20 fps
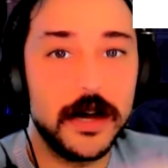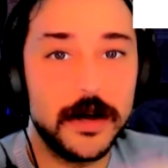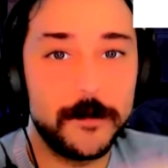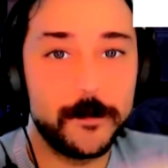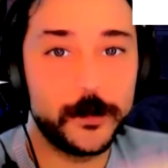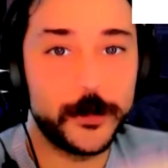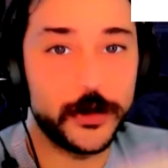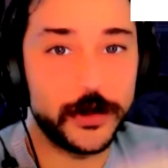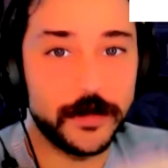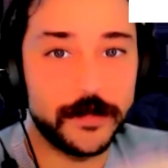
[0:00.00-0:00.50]

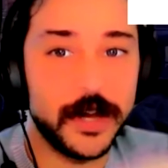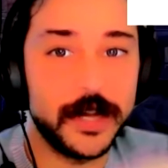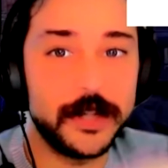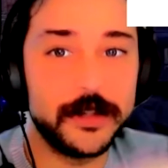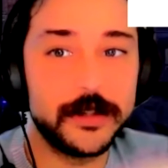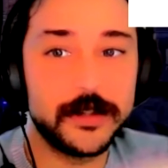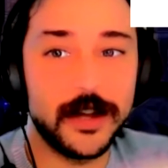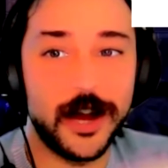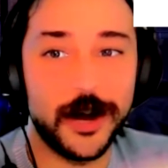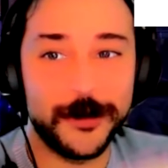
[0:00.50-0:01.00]
to
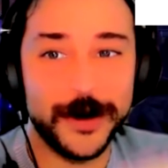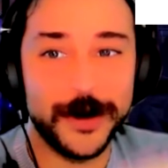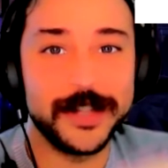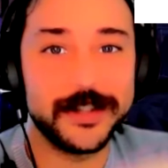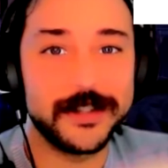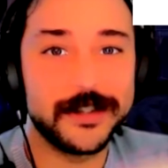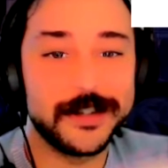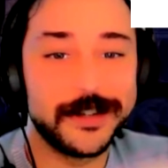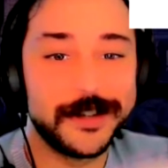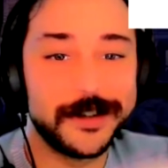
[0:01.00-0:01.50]
defend
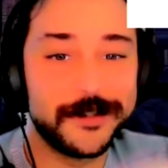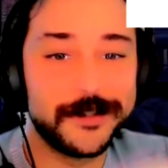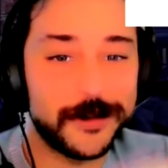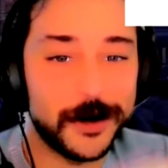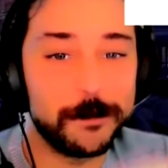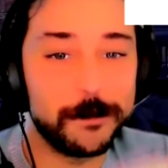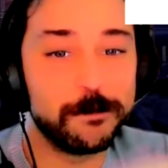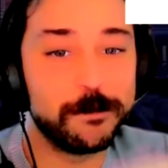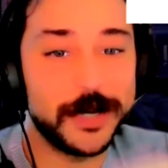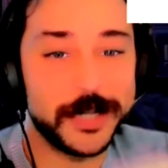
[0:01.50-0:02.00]
Arendt
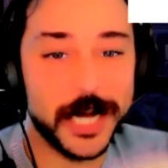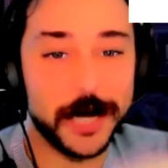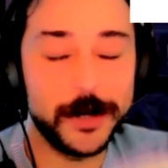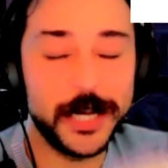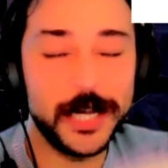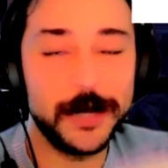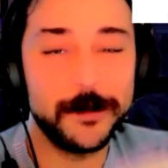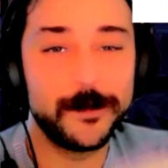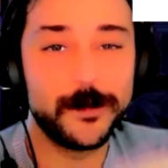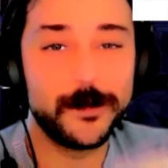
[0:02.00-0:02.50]
from Ben
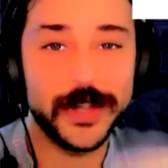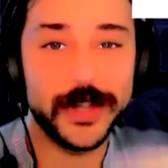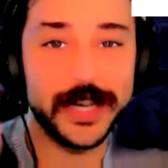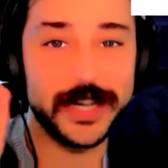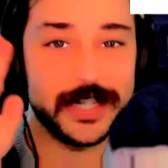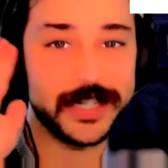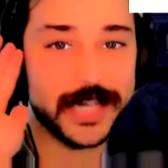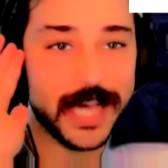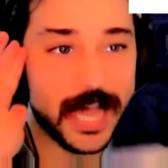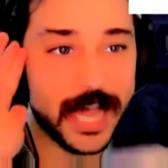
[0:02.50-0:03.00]
Habib
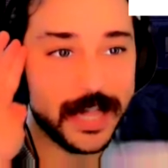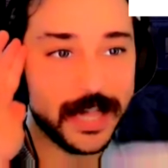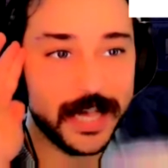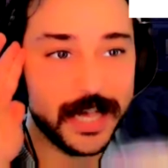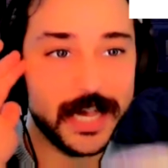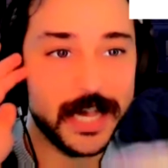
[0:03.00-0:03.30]
is that